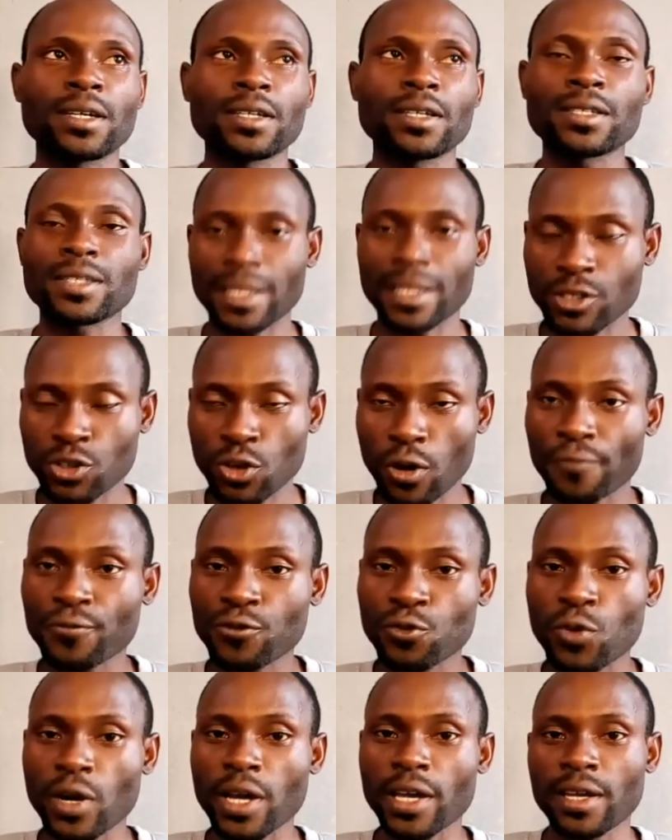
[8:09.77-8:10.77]
It's the
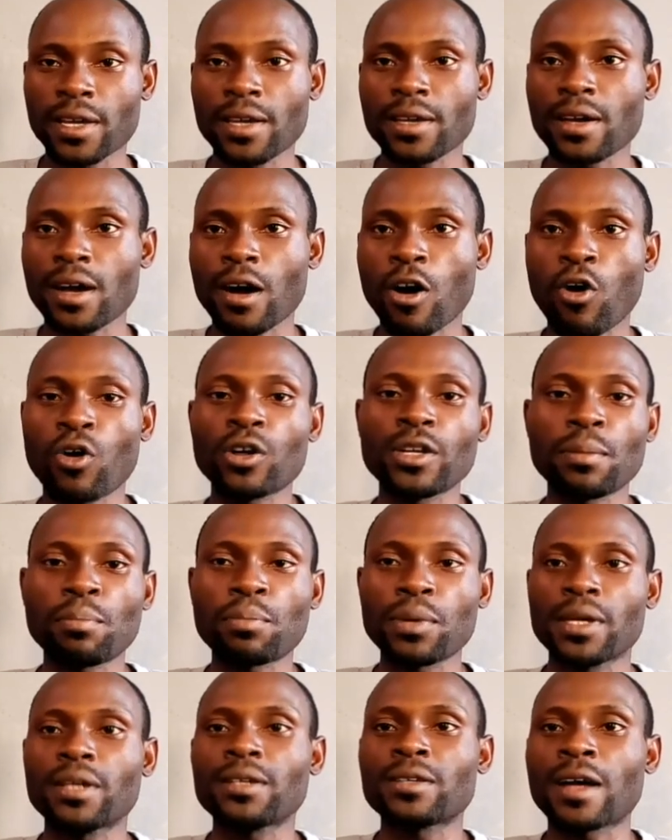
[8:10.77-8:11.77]
software or the
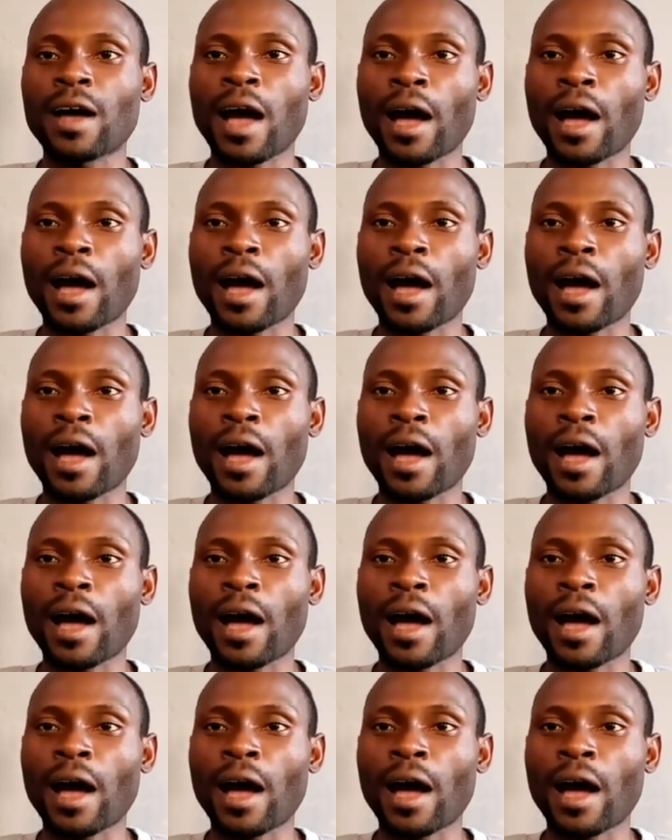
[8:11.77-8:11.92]
place,